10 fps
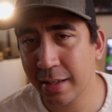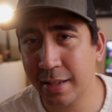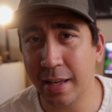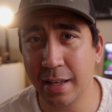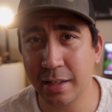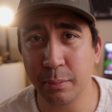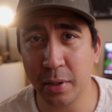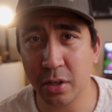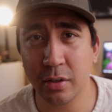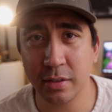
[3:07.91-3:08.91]
Canon
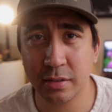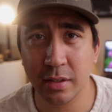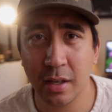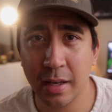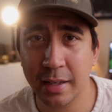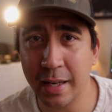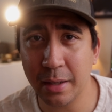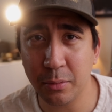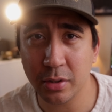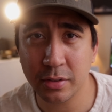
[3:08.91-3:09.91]
mirrorless
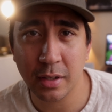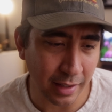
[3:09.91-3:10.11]
cameras.